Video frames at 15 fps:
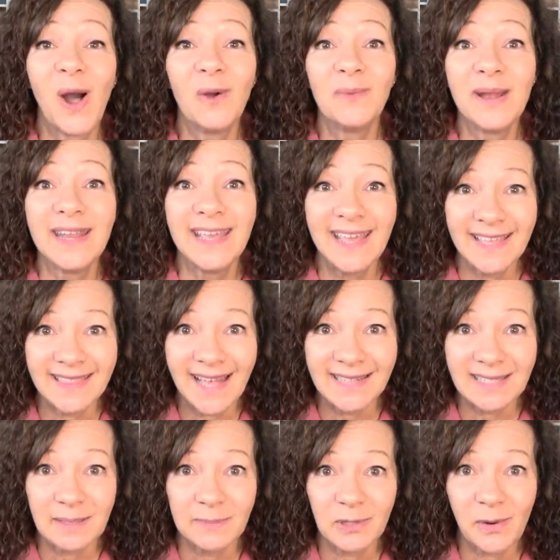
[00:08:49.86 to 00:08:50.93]
already hit
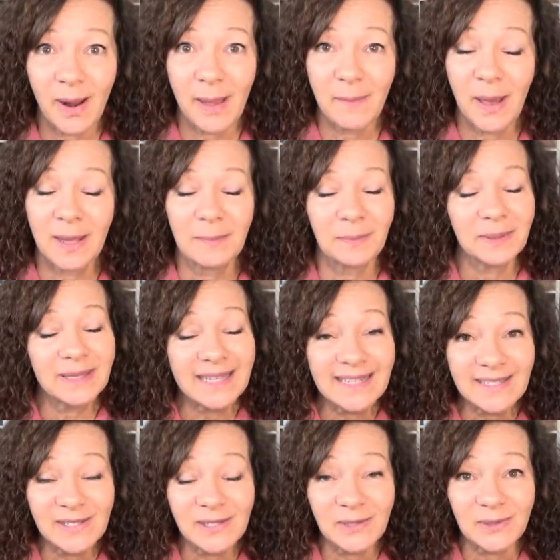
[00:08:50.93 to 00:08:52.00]
that subscribe button,
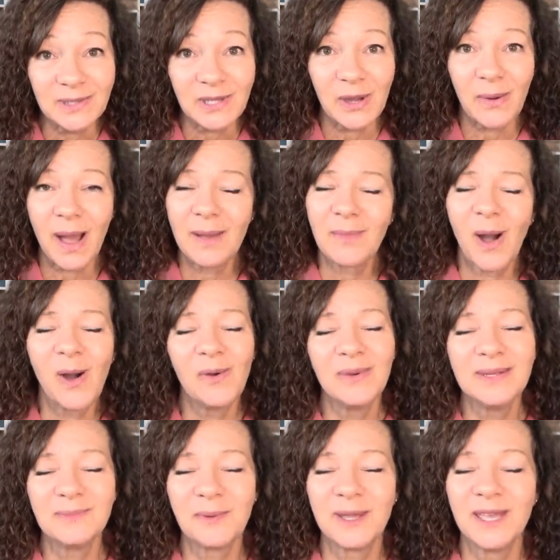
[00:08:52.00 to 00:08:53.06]
please do so. I'm
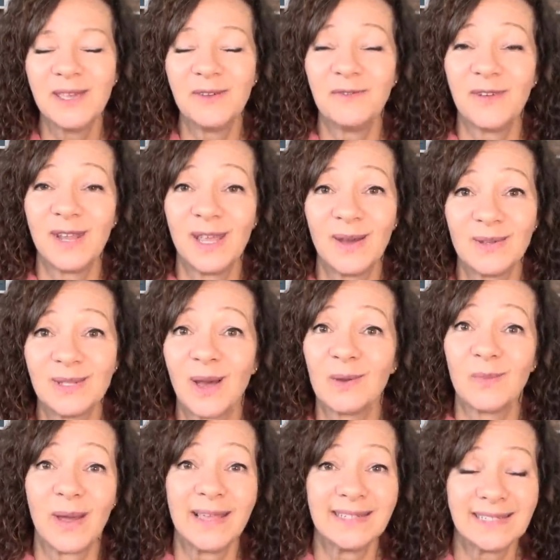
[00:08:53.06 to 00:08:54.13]
always bringing you videos
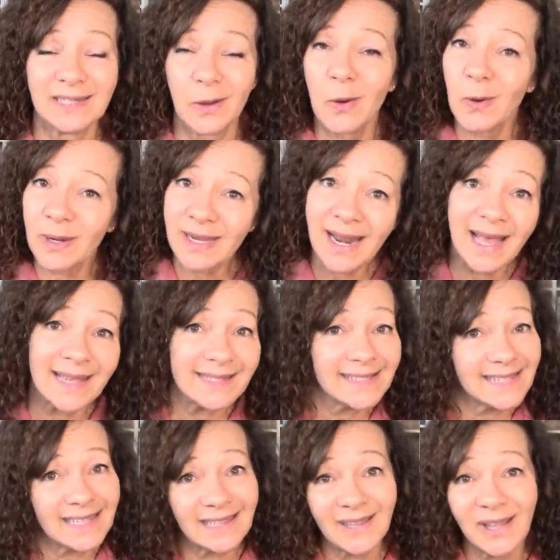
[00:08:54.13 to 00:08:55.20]
on ways to organize,
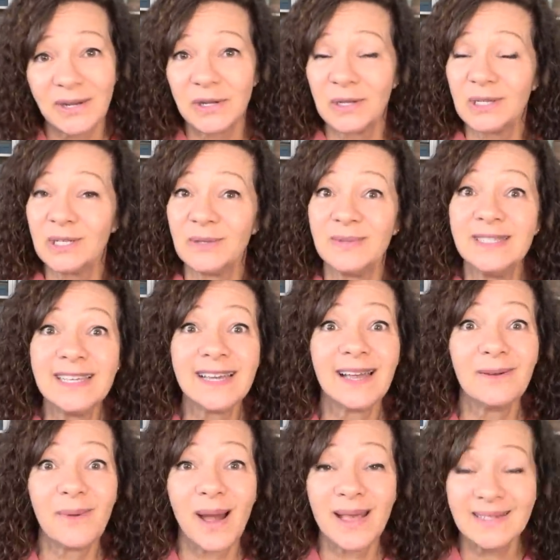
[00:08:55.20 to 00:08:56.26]
declutter, do
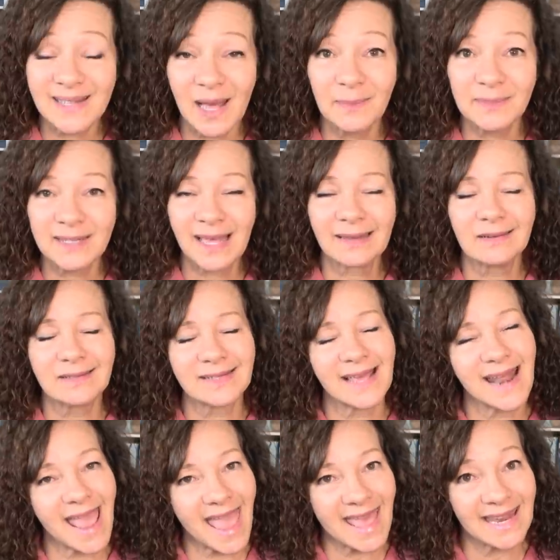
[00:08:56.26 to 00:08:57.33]
DIYs, upcycles,
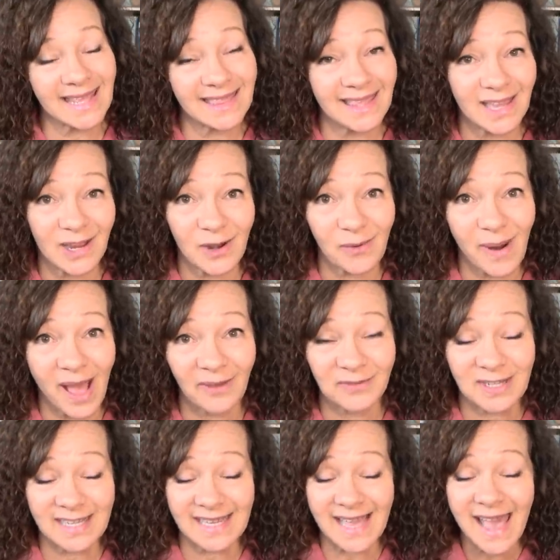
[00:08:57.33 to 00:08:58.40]
and anything
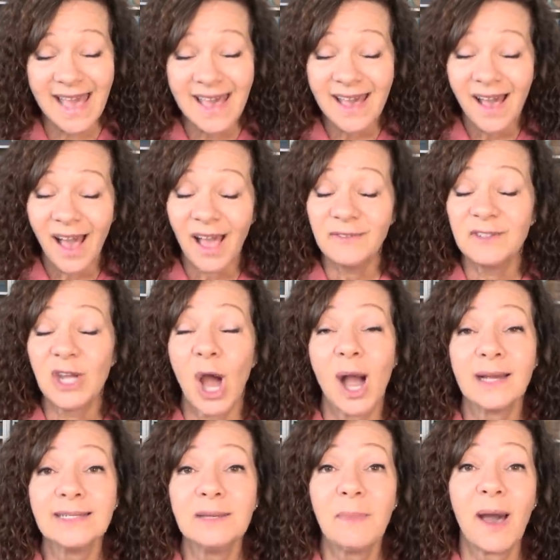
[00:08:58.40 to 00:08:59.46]
crafty. I've
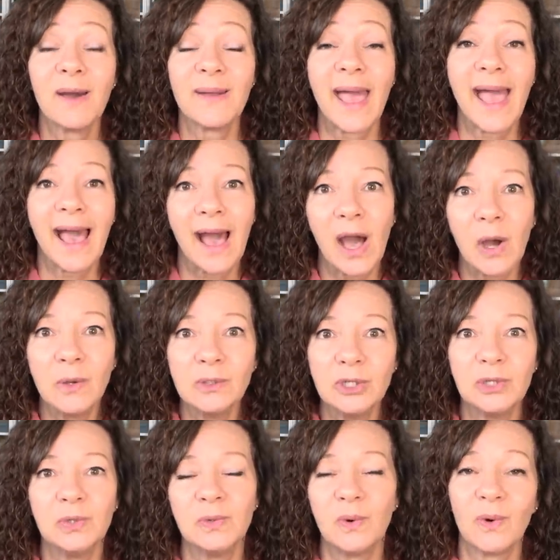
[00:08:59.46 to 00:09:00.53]
talked about how
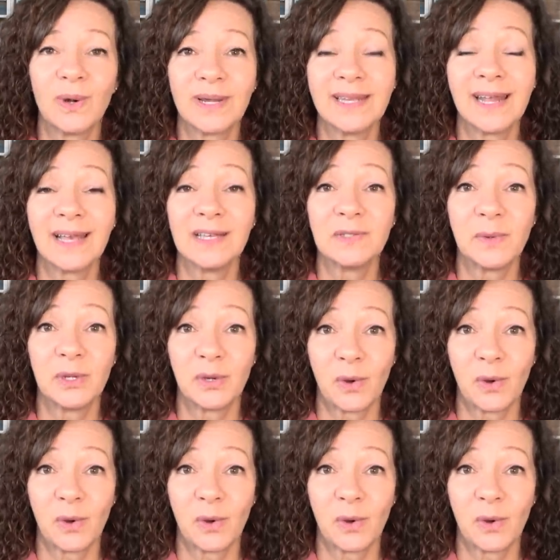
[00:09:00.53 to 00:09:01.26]
to organize when